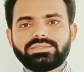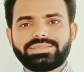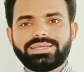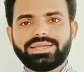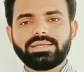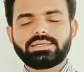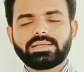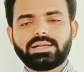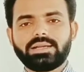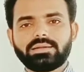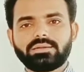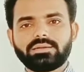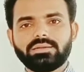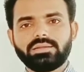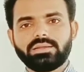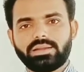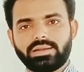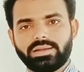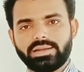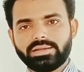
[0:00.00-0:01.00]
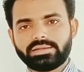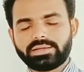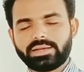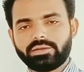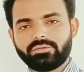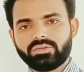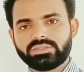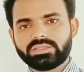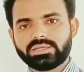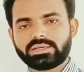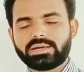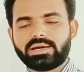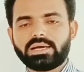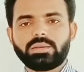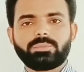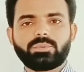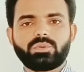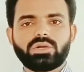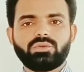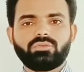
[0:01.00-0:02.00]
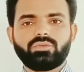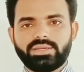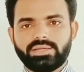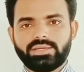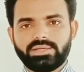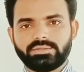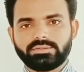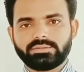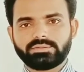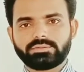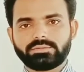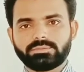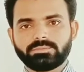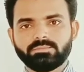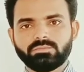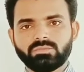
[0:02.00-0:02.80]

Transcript: that are related with the corporate finance.